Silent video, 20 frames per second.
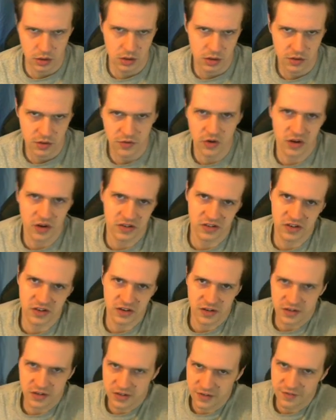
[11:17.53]
for us
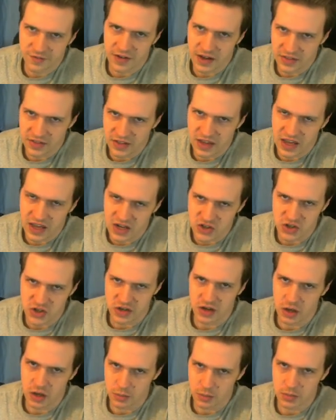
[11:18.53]
to finally catch a
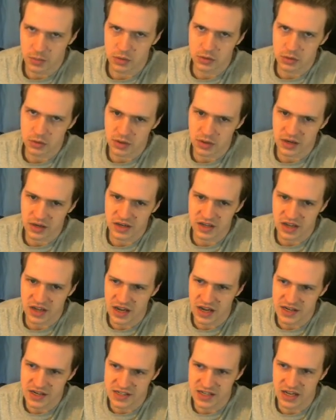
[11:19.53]
dub in
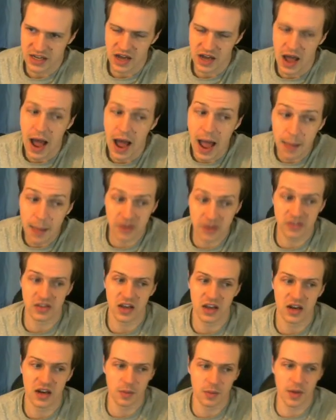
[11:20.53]
content. I'm
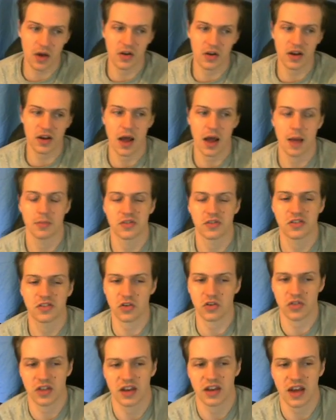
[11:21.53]
excited about it. I'm
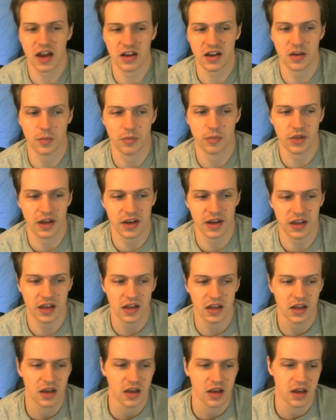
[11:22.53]
certainly not complaining.
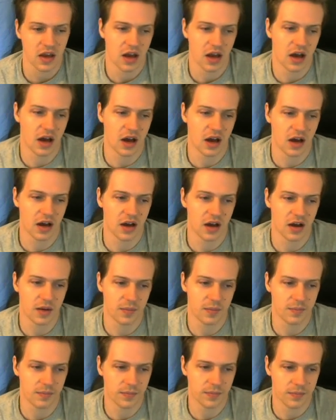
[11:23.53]

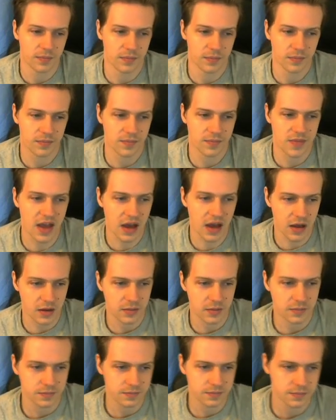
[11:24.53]
Yeah.
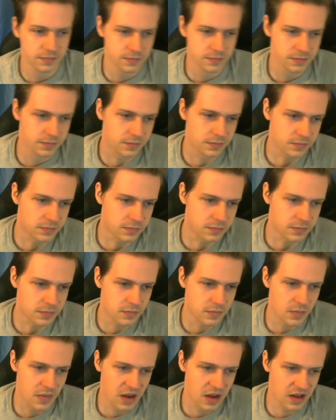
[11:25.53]

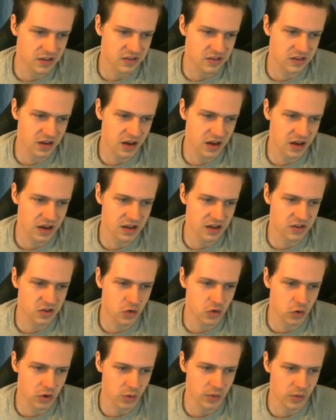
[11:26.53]
It's
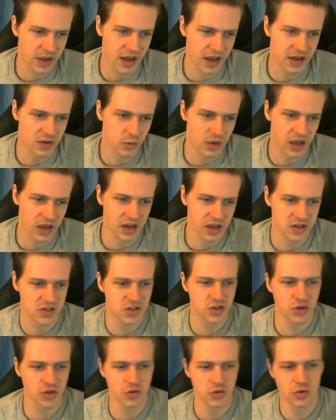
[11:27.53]
cool. We got
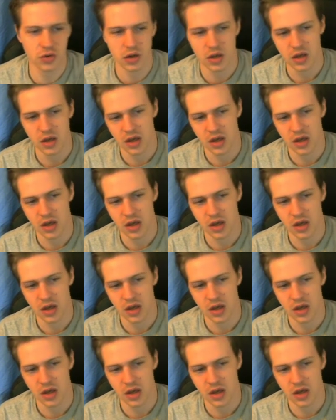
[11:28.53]
2